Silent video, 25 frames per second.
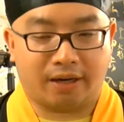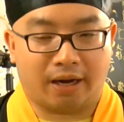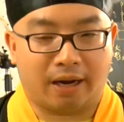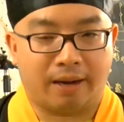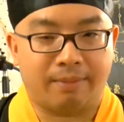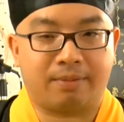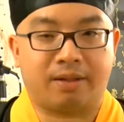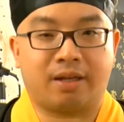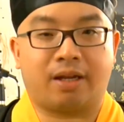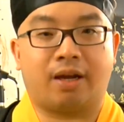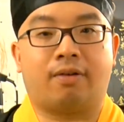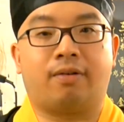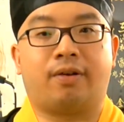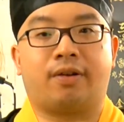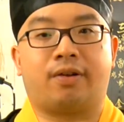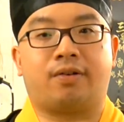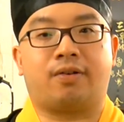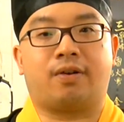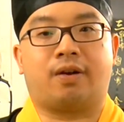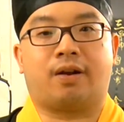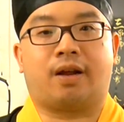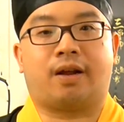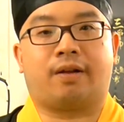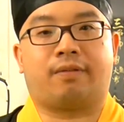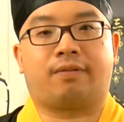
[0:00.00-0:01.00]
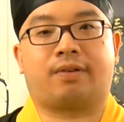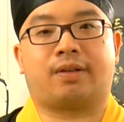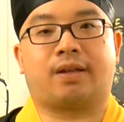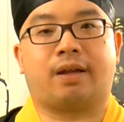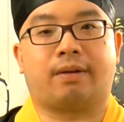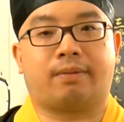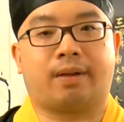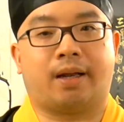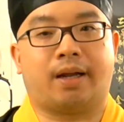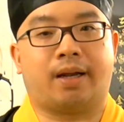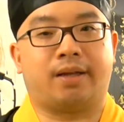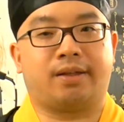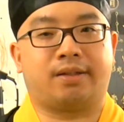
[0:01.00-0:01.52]
I'm telling you a lot of
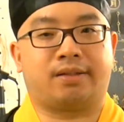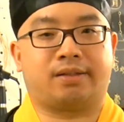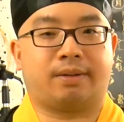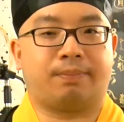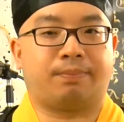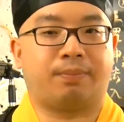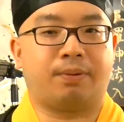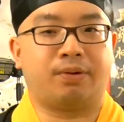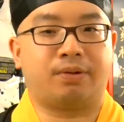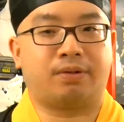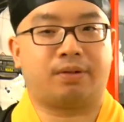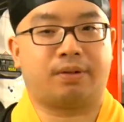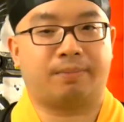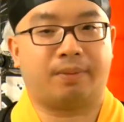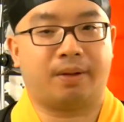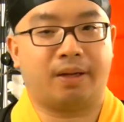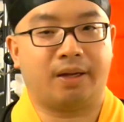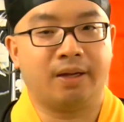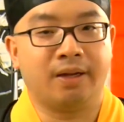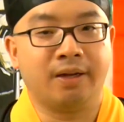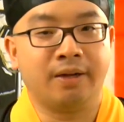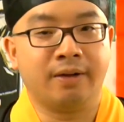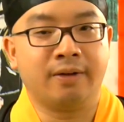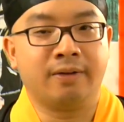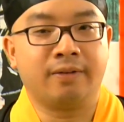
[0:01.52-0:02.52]
stuff that is supposed to be